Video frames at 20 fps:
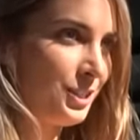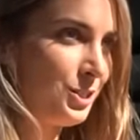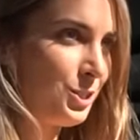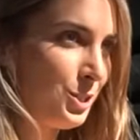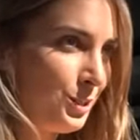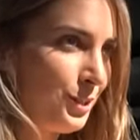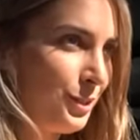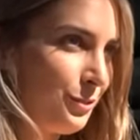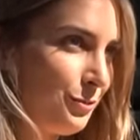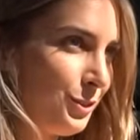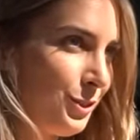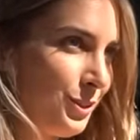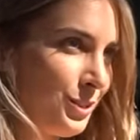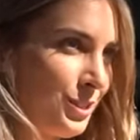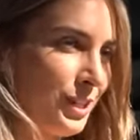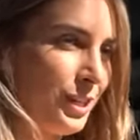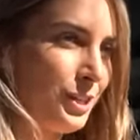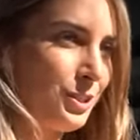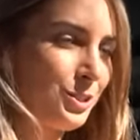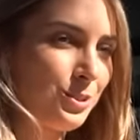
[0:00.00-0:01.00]
into a fuel
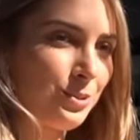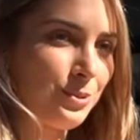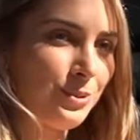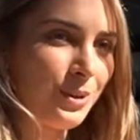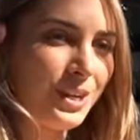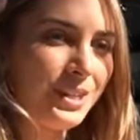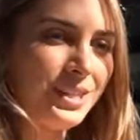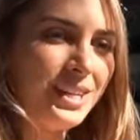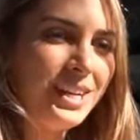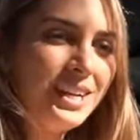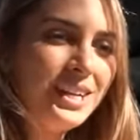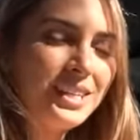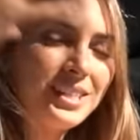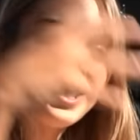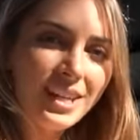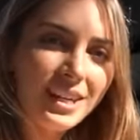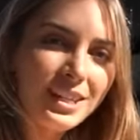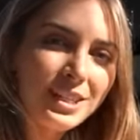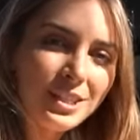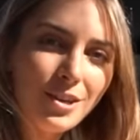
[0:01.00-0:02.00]
cell to run
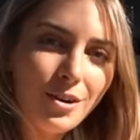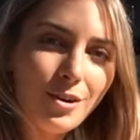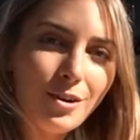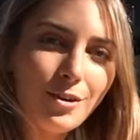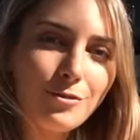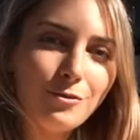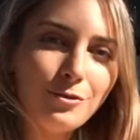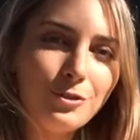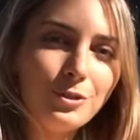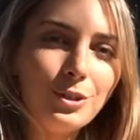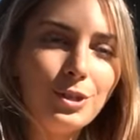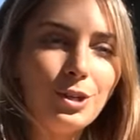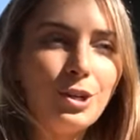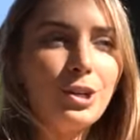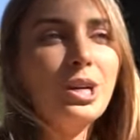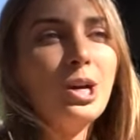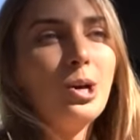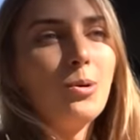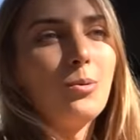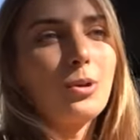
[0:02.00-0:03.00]
secondary
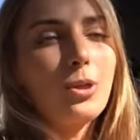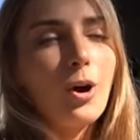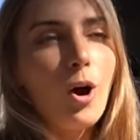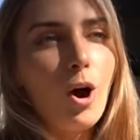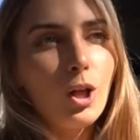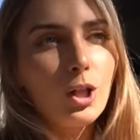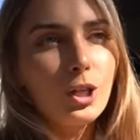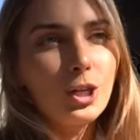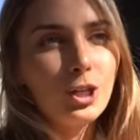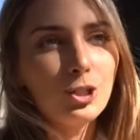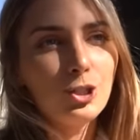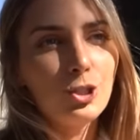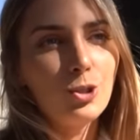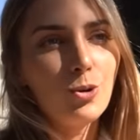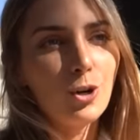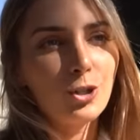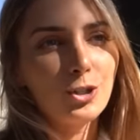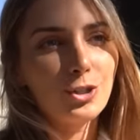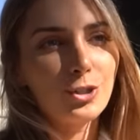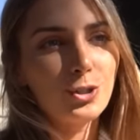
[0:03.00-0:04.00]
fuel with Holley
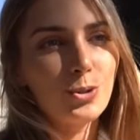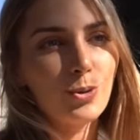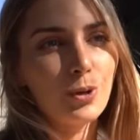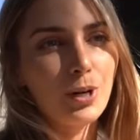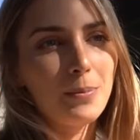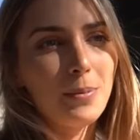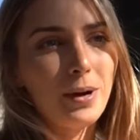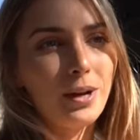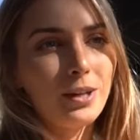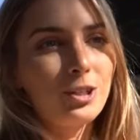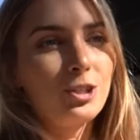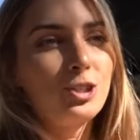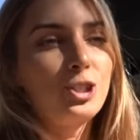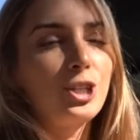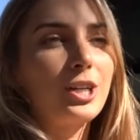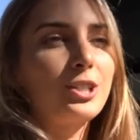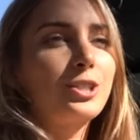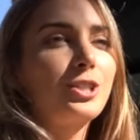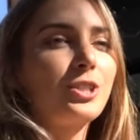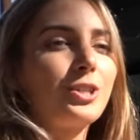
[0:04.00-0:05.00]
220-pound
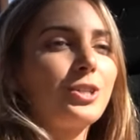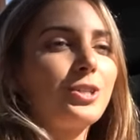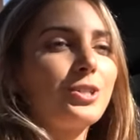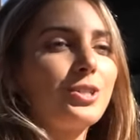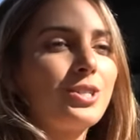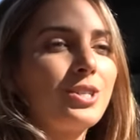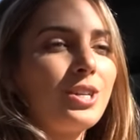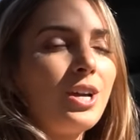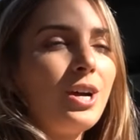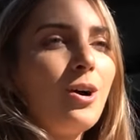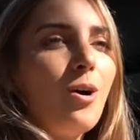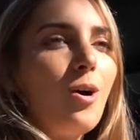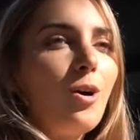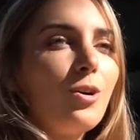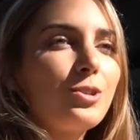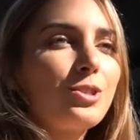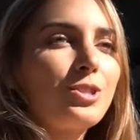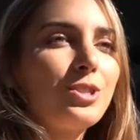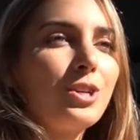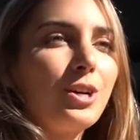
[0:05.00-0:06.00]
injectors,
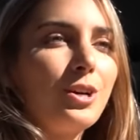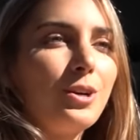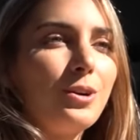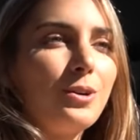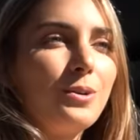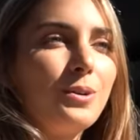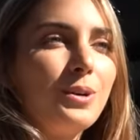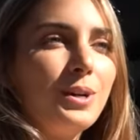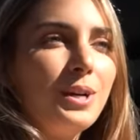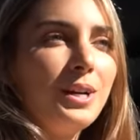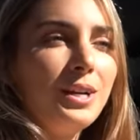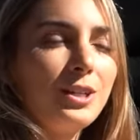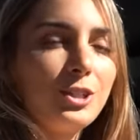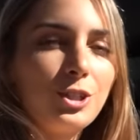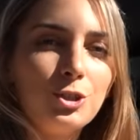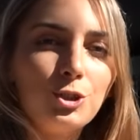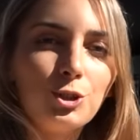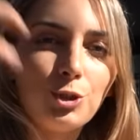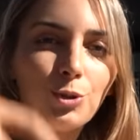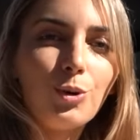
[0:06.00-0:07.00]
also
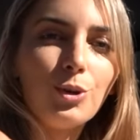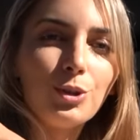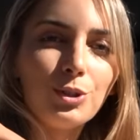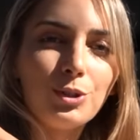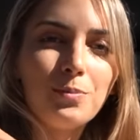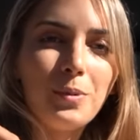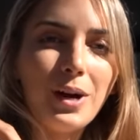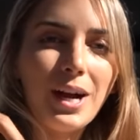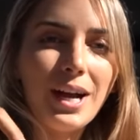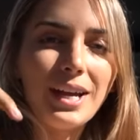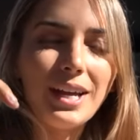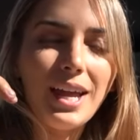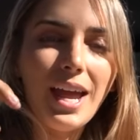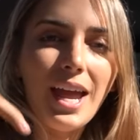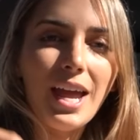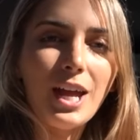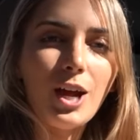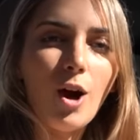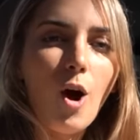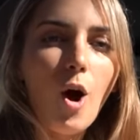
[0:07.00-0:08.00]
controlled by
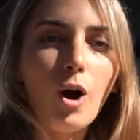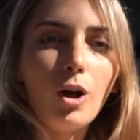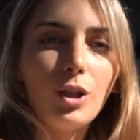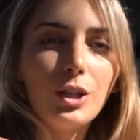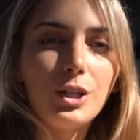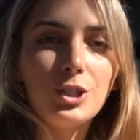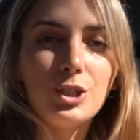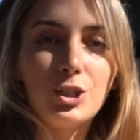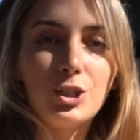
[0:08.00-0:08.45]
a Holley